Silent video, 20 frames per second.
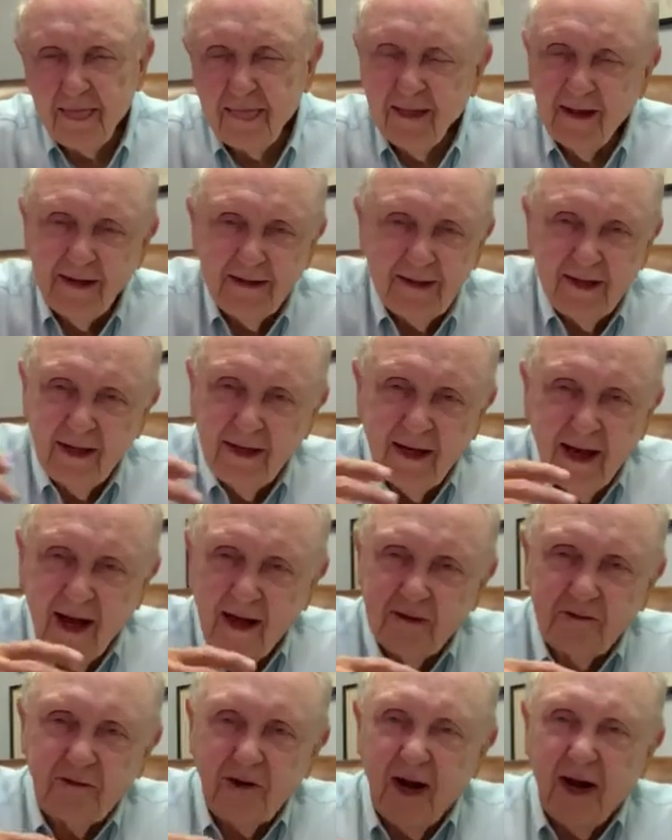And I
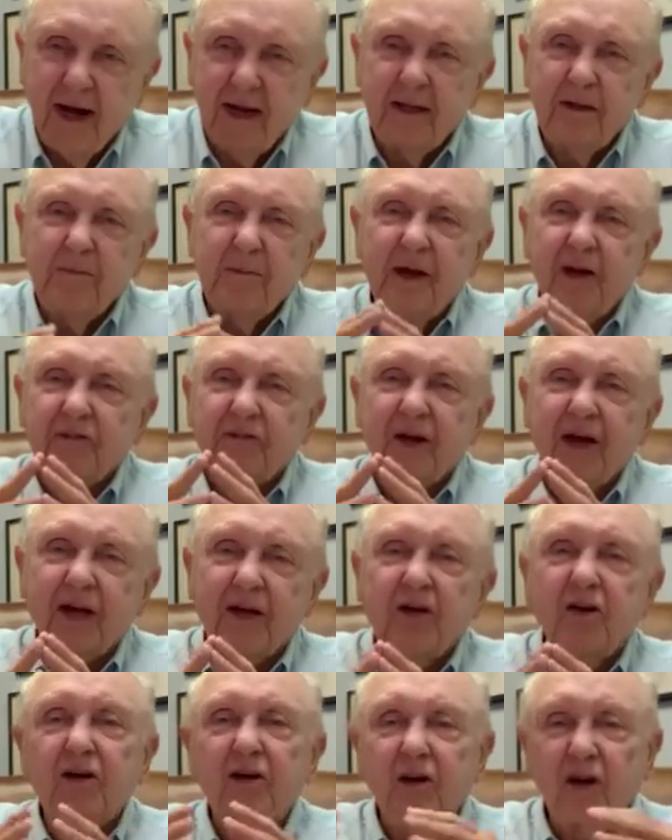tried the best I
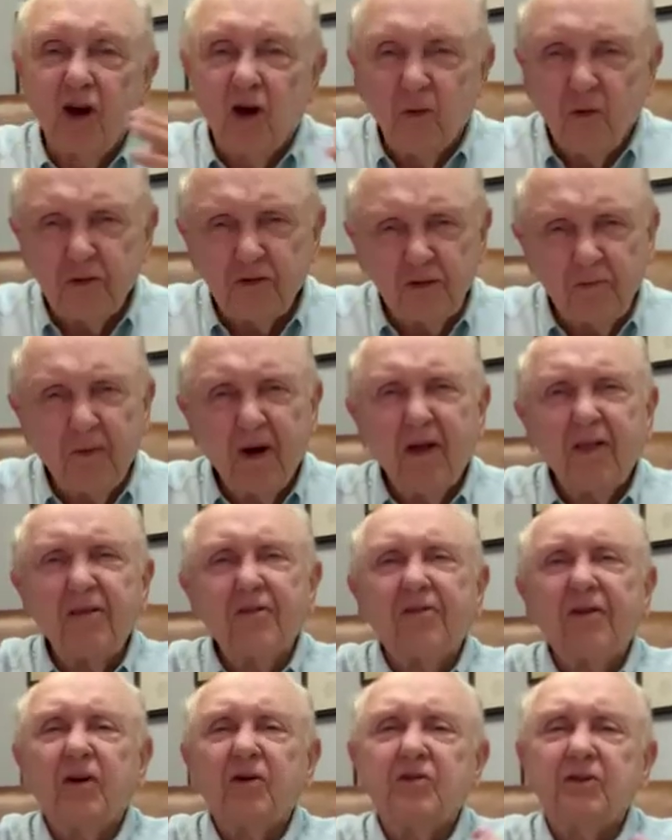could, along with some other
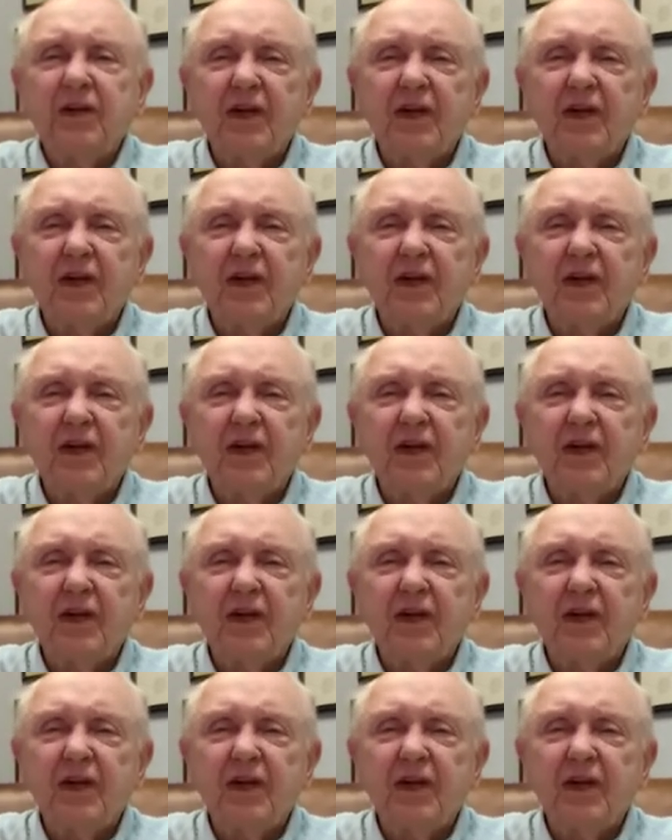folks.